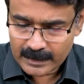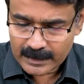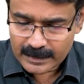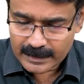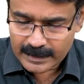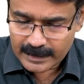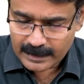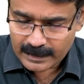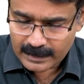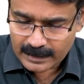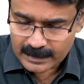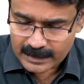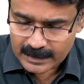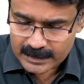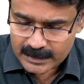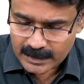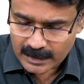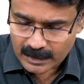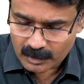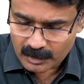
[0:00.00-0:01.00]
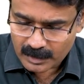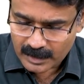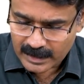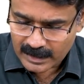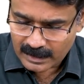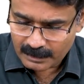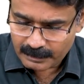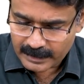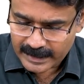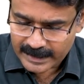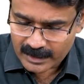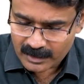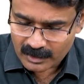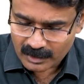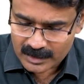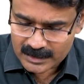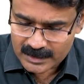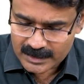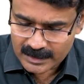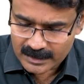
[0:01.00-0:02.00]
They are surrounded by
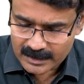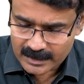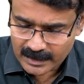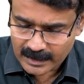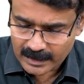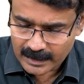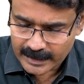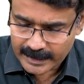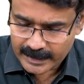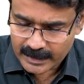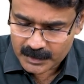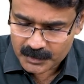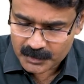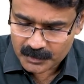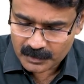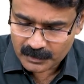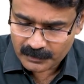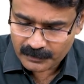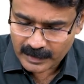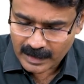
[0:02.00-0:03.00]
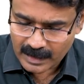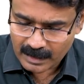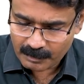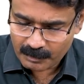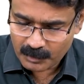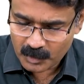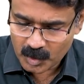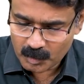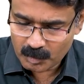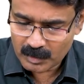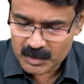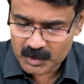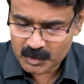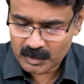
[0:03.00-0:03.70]
concentric layers of abnormal